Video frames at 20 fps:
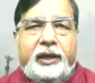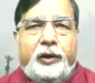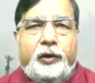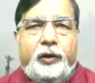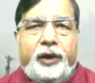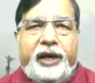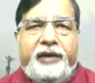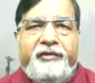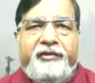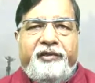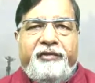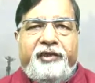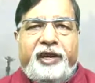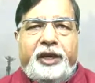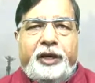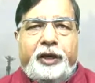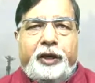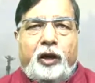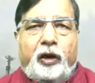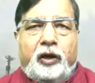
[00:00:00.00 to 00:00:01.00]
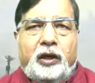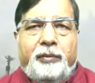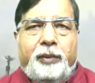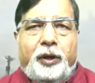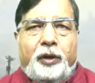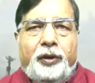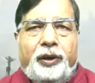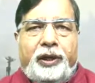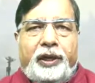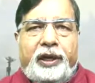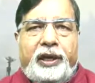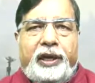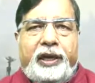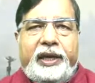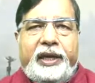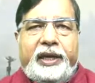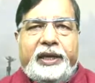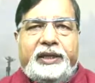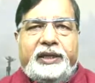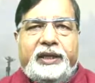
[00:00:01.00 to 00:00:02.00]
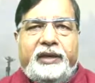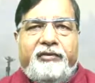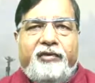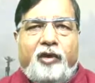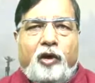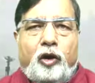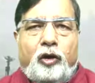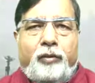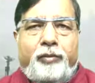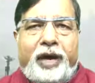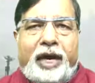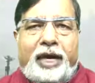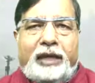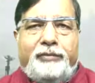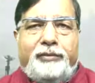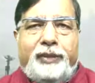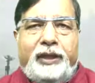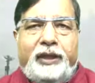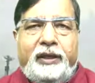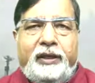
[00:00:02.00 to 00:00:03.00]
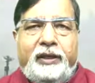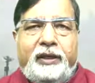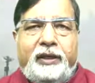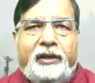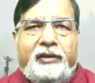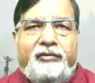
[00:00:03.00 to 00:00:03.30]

Today we will talk about irrigation water management